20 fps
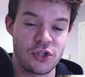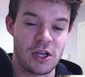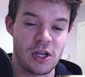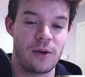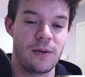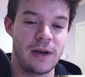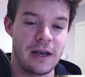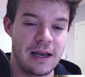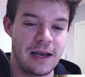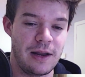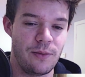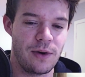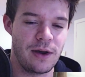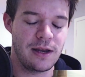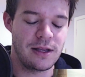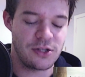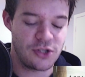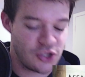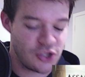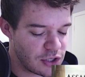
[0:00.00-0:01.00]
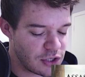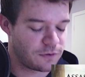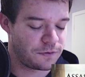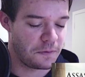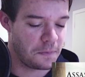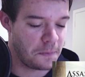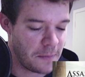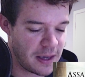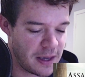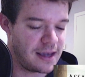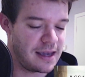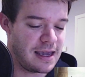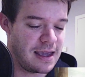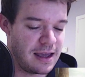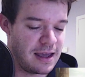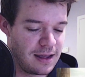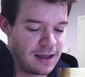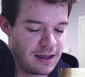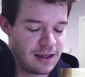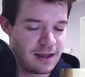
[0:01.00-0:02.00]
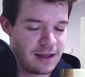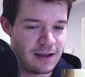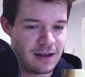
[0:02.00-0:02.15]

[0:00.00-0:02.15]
showing anyone. It's just for me.